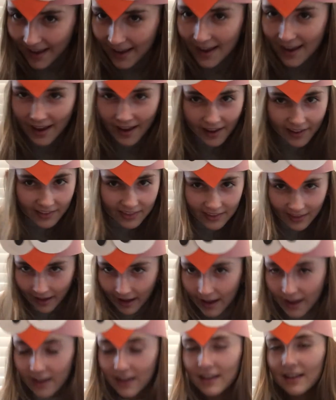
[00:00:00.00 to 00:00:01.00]
And
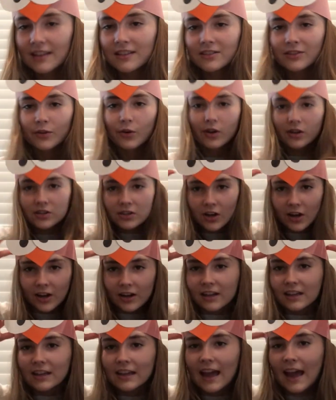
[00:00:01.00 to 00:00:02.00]
that is your
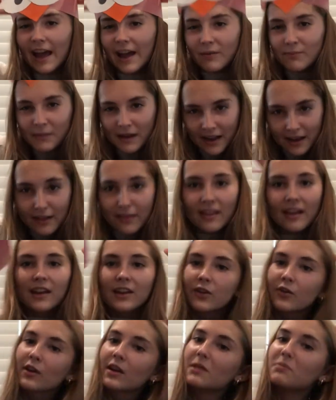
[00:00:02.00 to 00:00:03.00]
turkey headband that you
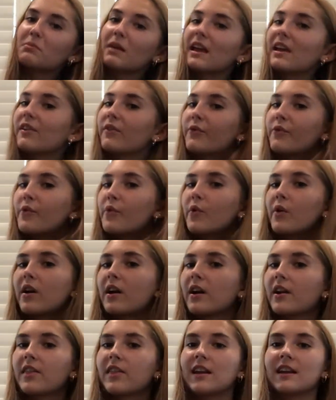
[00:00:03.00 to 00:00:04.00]
can make for
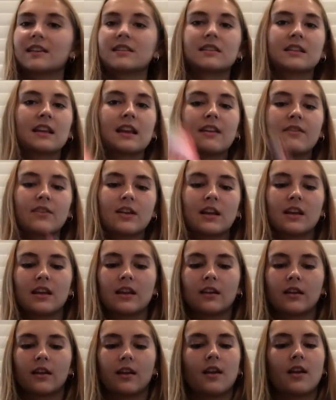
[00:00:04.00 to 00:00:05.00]
Thanksgiving
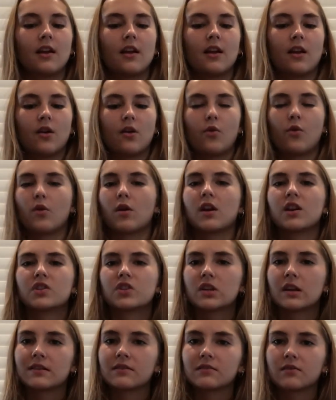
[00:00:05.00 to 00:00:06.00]
or
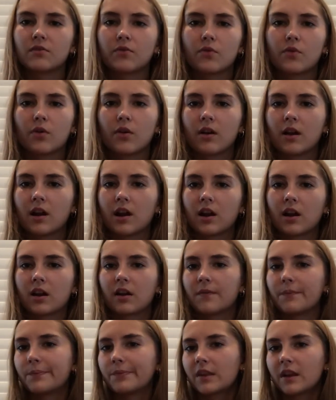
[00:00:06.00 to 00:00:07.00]
just for
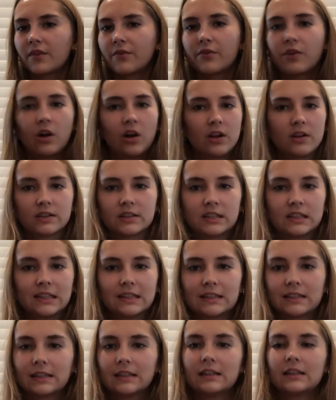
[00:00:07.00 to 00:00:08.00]
fall
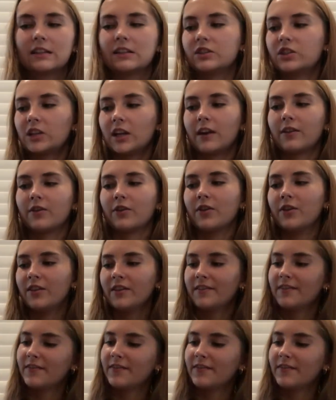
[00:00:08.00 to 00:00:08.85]
season in general.